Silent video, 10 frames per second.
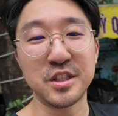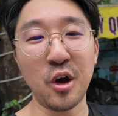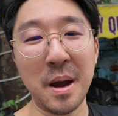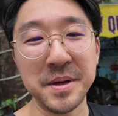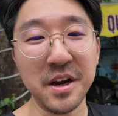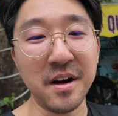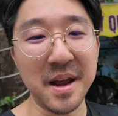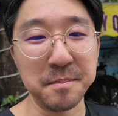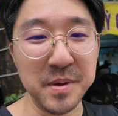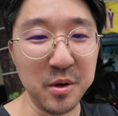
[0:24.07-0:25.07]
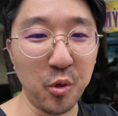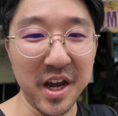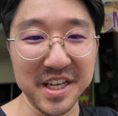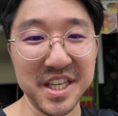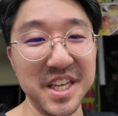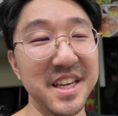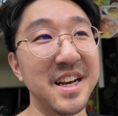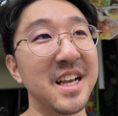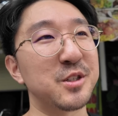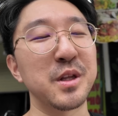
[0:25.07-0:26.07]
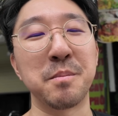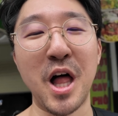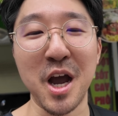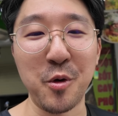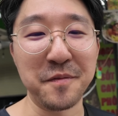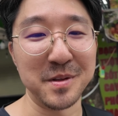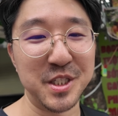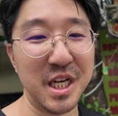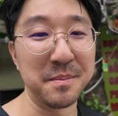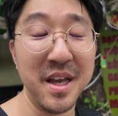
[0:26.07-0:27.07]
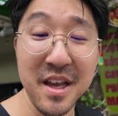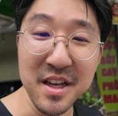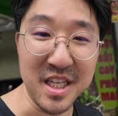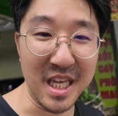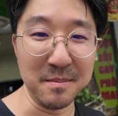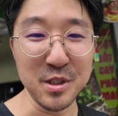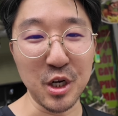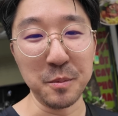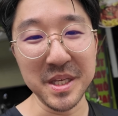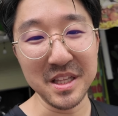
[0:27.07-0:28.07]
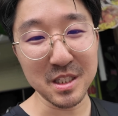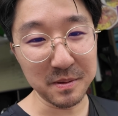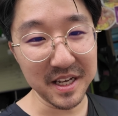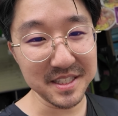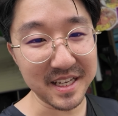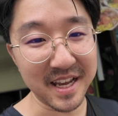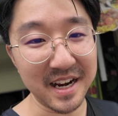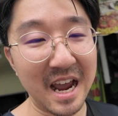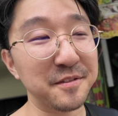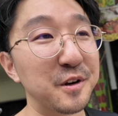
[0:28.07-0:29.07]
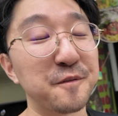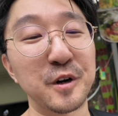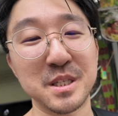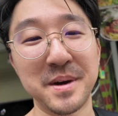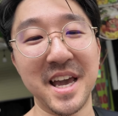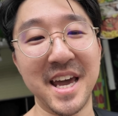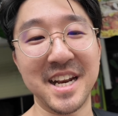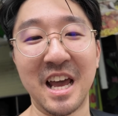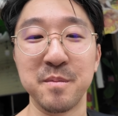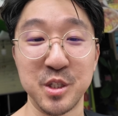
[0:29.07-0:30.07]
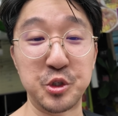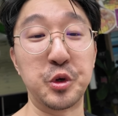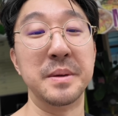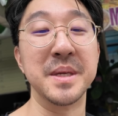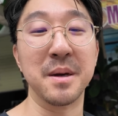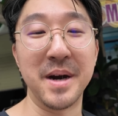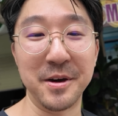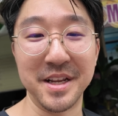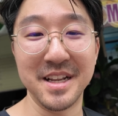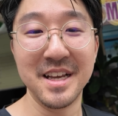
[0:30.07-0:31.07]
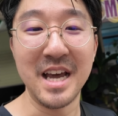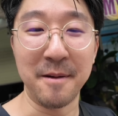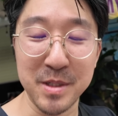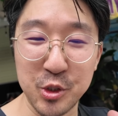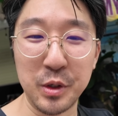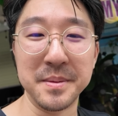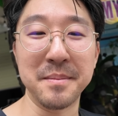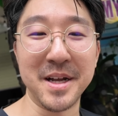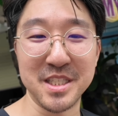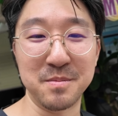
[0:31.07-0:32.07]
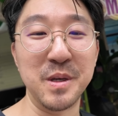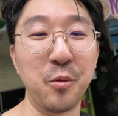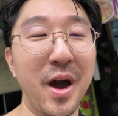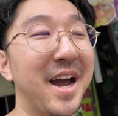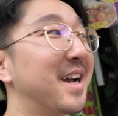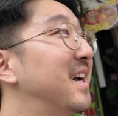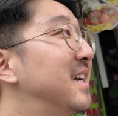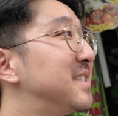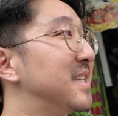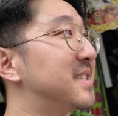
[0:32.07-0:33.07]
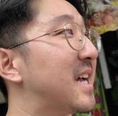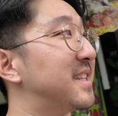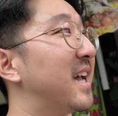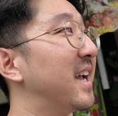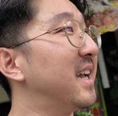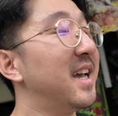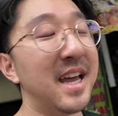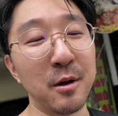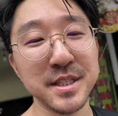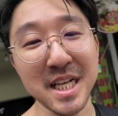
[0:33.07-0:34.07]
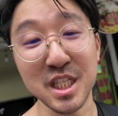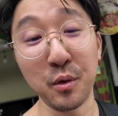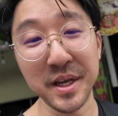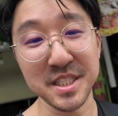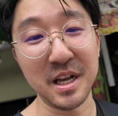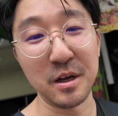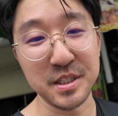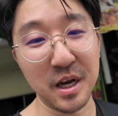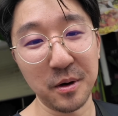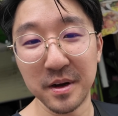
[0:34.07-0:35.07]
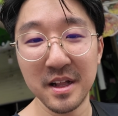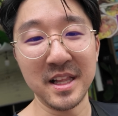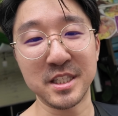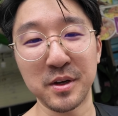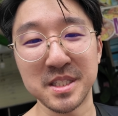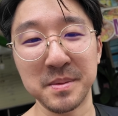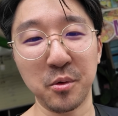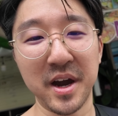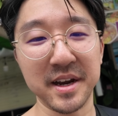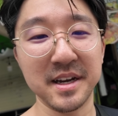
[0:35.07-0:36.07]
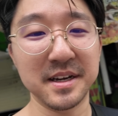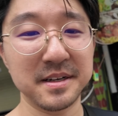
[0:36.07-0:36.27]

So I'm here at Mi Quang Kin. It's only a block away from the gym. Kim showed me this place and after the first time I had it, I've been dreaming about it. I've been dreaming about this Mi Quang since that day. And it was like two weeks ago, so let's go get to Mi Quang.